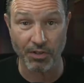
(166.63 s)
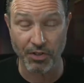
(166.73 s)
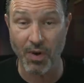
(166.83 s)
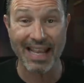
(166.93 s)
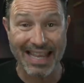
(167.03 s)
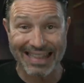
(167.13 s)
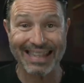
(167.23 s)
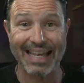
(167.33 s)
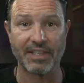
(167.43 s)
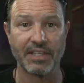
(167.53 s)
So I get
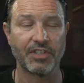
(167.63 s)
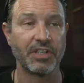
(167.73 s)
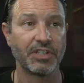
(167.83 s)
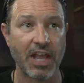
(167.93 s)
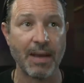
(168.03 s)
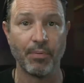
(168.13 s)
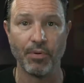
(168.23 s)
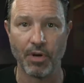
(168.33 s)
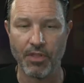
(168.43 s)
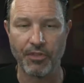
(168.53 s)
that it's an example
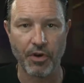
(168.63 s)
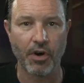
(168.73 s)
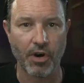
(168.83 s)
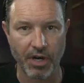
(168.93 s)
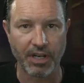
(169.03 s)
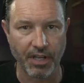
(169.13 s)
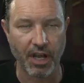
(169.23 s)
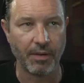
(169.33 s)
or that there are uh,